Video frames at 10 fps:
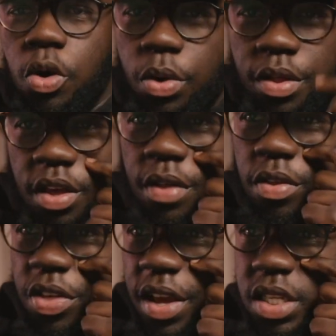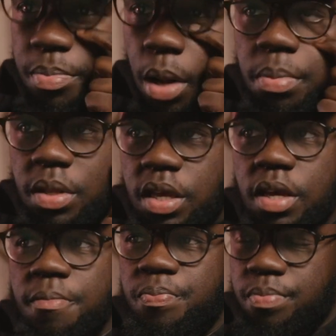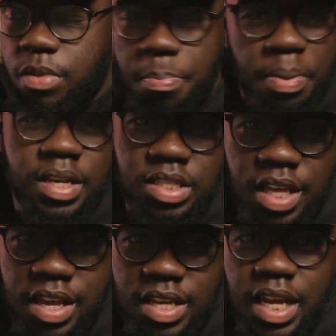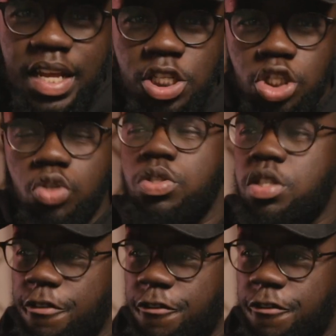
One of the other things, and probably the biggest thing, is that it shoots